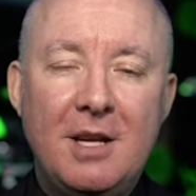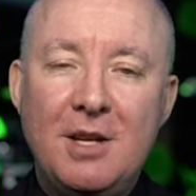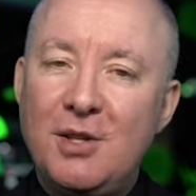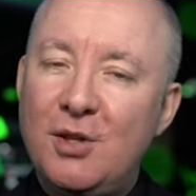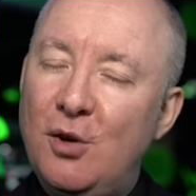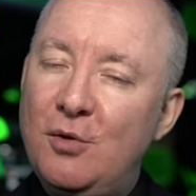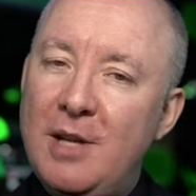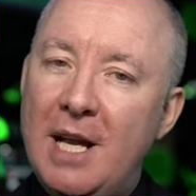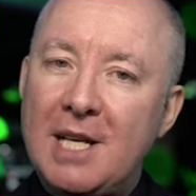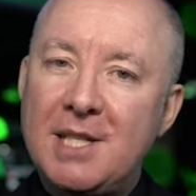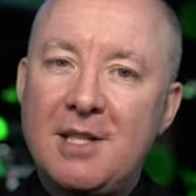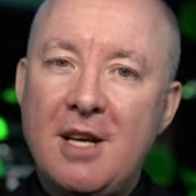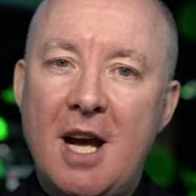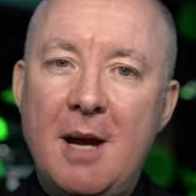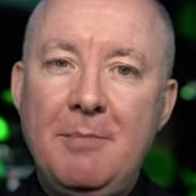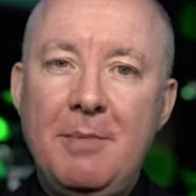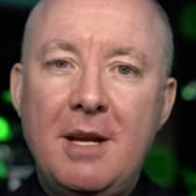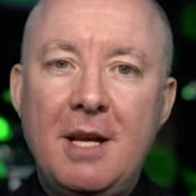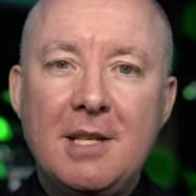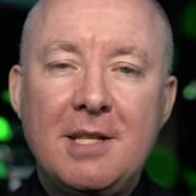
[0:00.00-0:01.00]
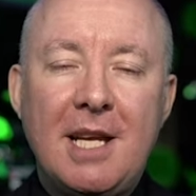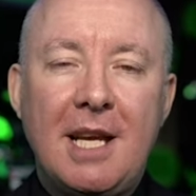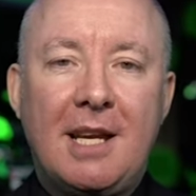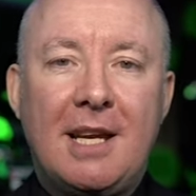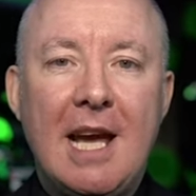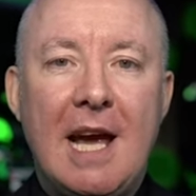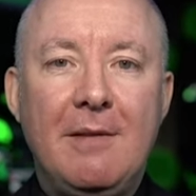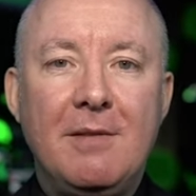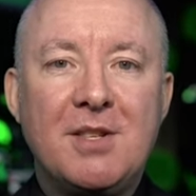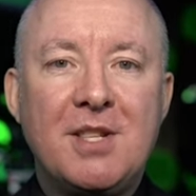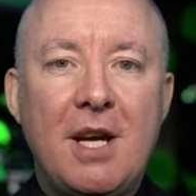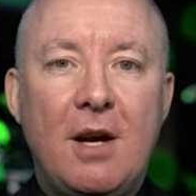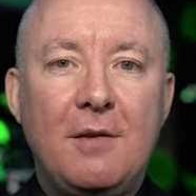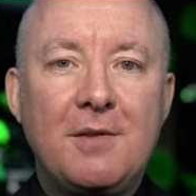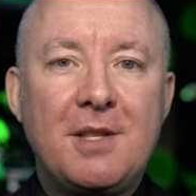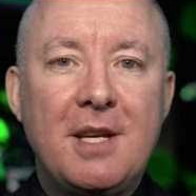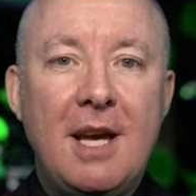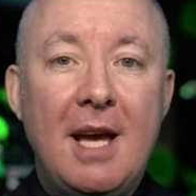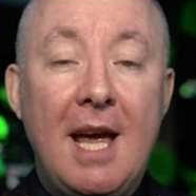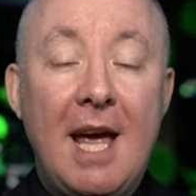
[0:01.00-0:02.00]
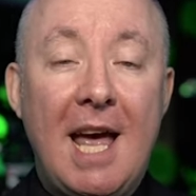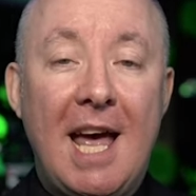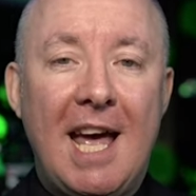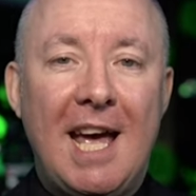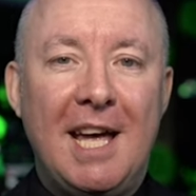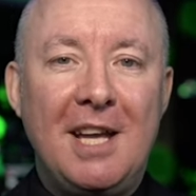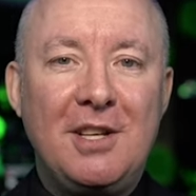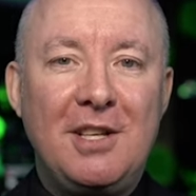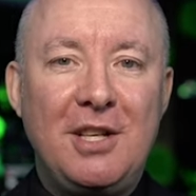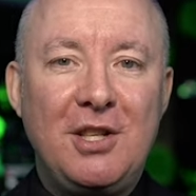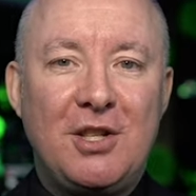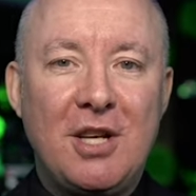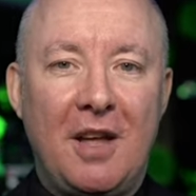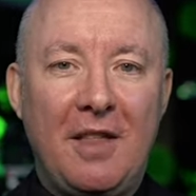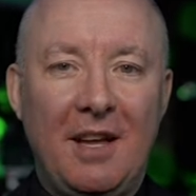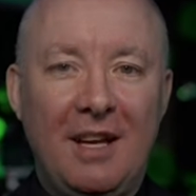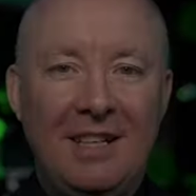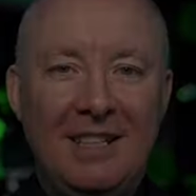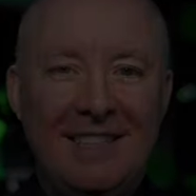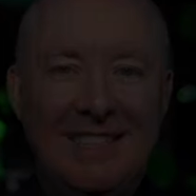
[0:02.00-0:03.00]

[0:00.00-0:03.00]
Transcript: Till next time, take care of yourselves and each other.